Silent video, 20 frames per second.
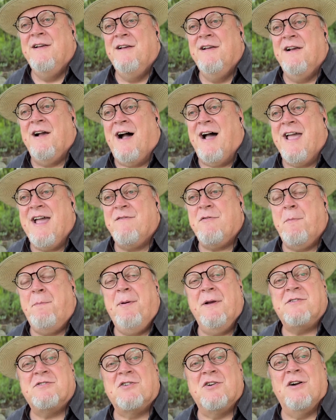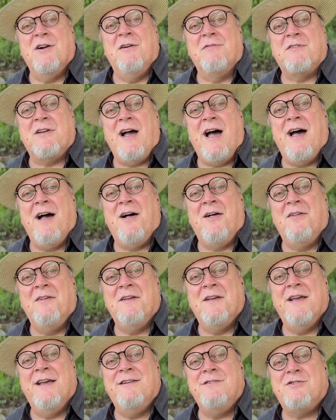I have a picture of Kyle
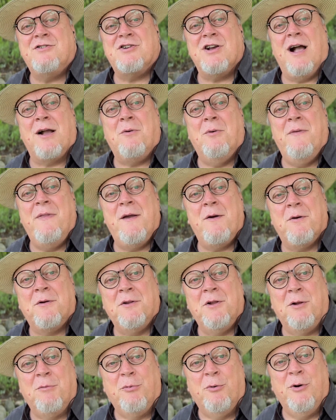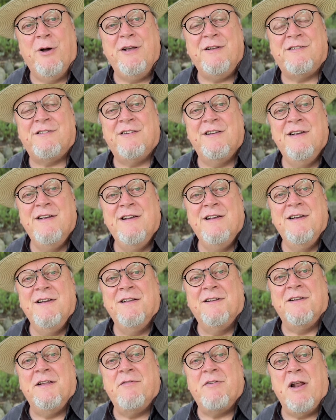and Chuck when they were little boys
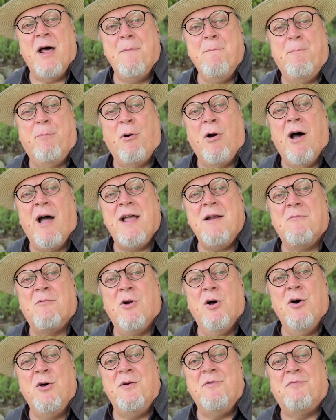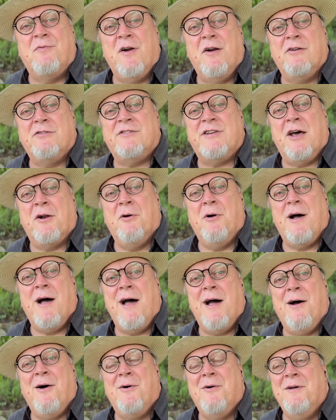living on Bryant Road in Fredericktown,
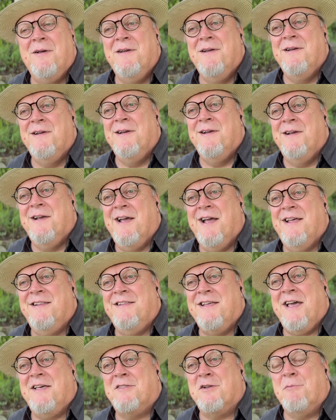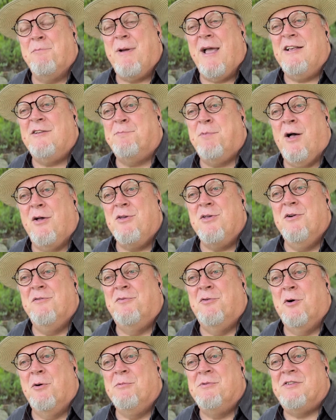Ohio, and they had their baseball
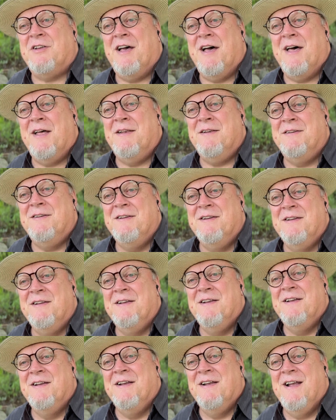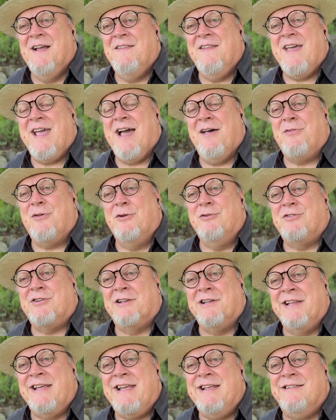uniforms on, and they had those
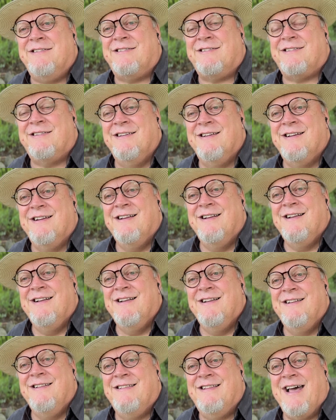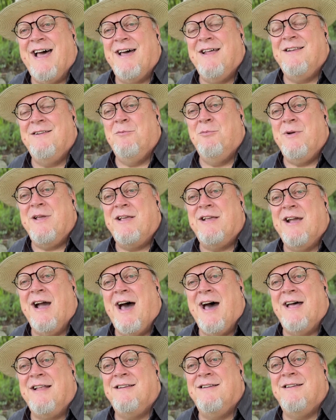cleats that we
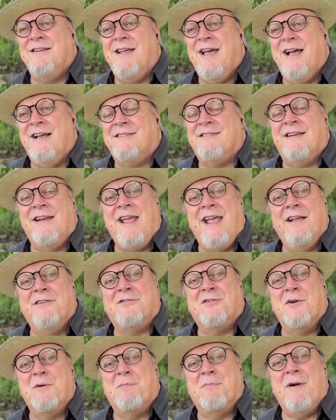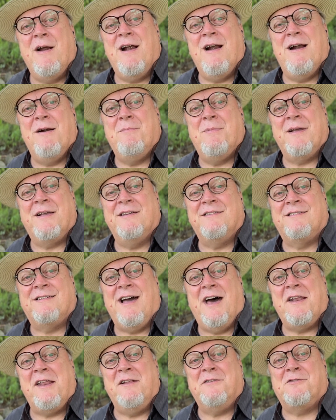got as an answer to prayer because
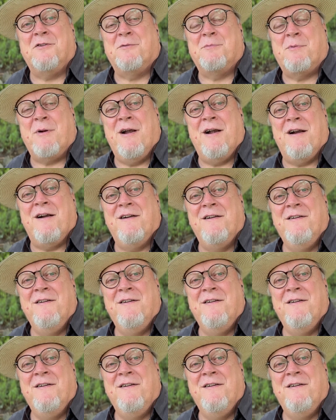God answers prayer.